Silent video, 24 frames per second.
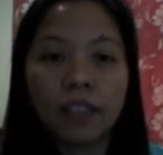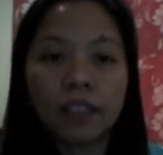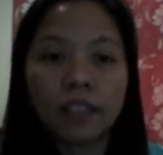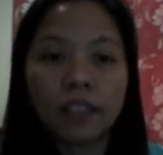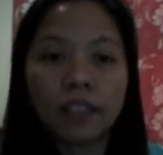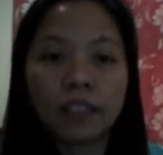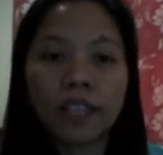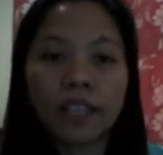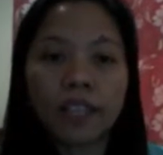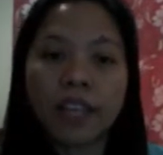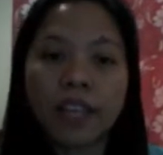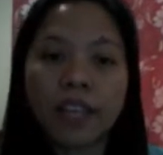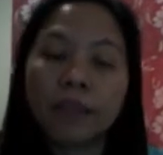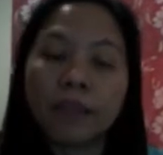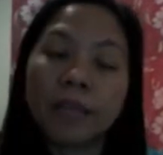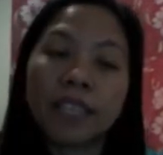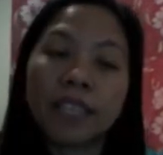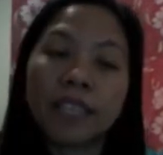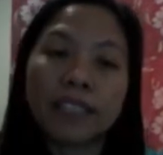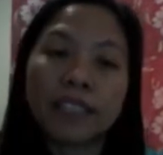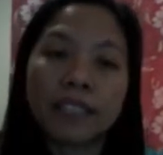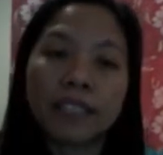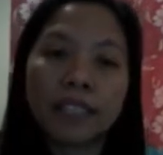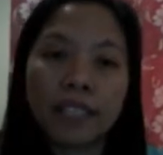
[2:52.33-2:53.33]
they have
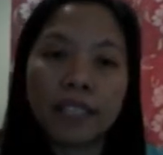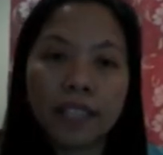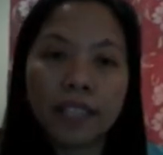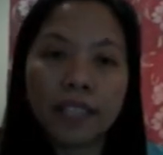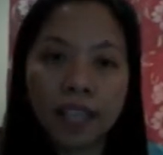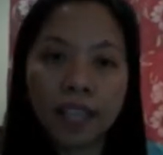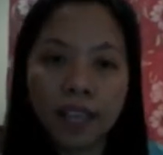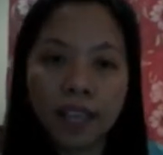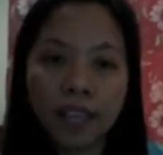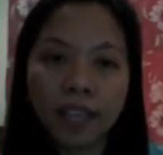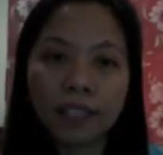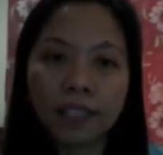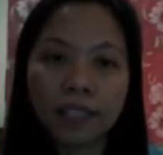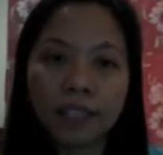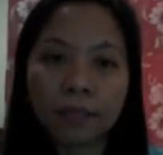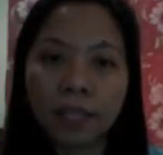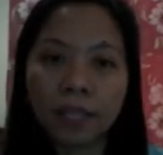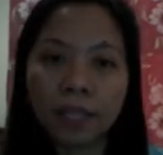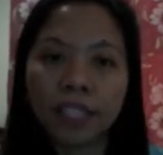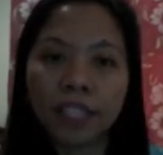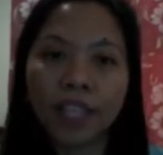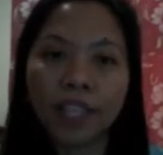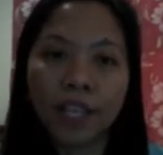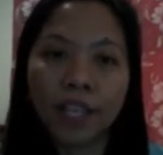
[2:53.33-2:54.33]
exceeded the
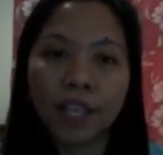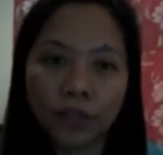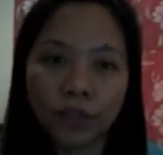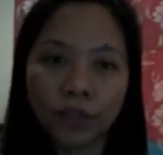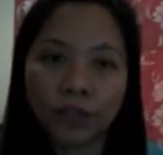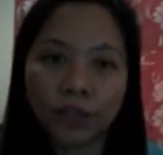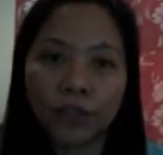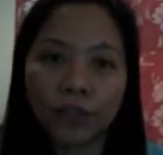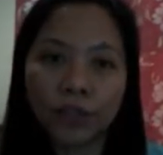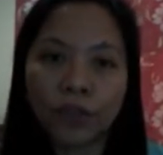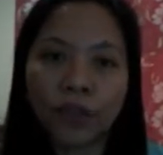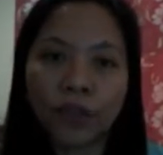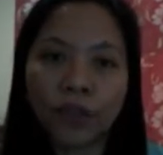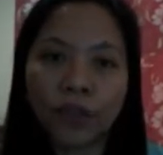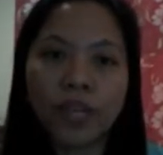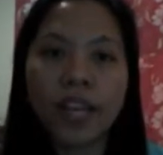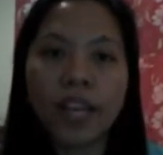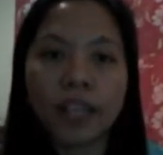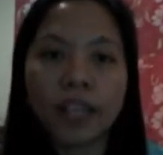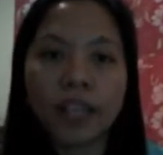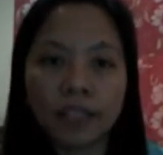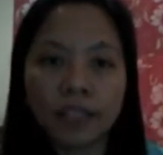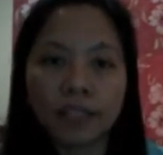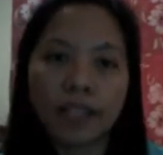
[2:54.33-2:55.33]
expectation or
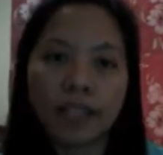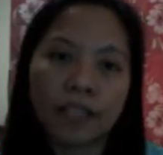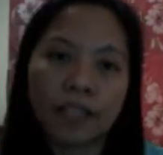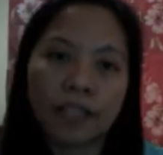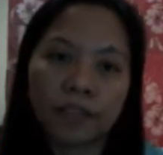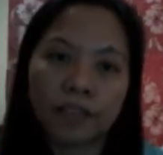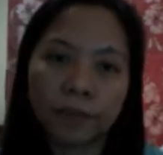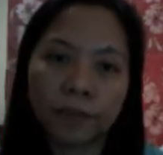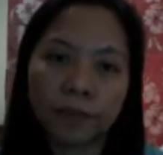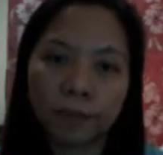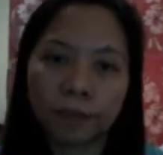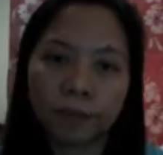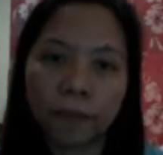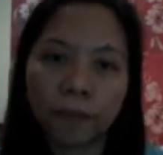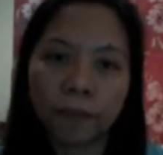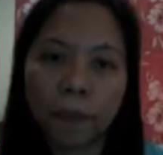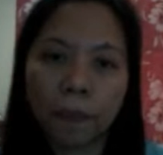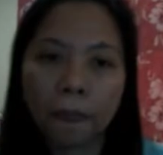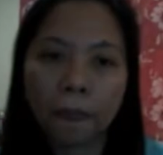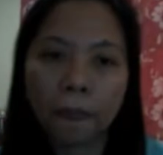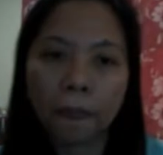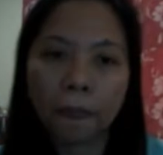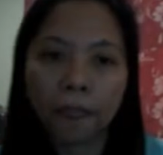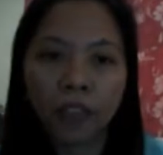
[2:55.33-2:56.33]
excellent.
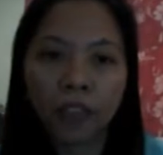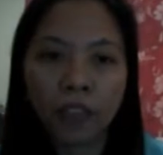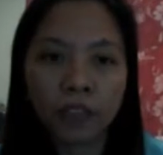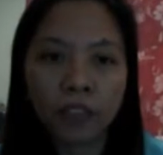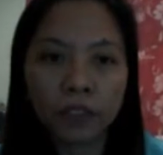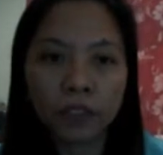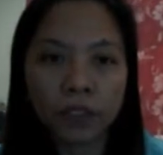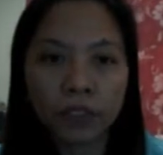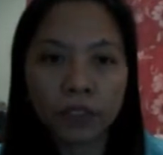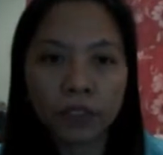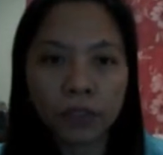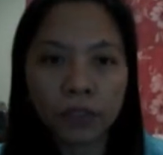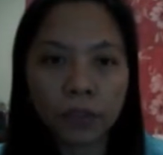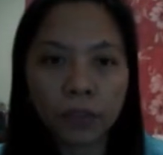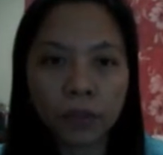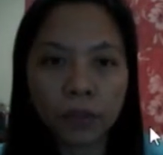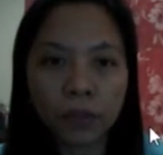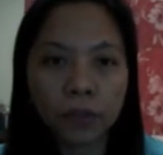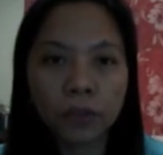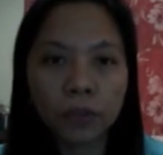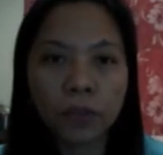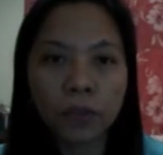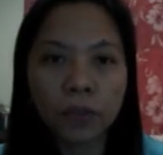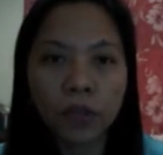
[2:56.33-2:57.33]

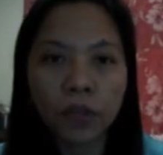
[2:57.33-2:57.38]
So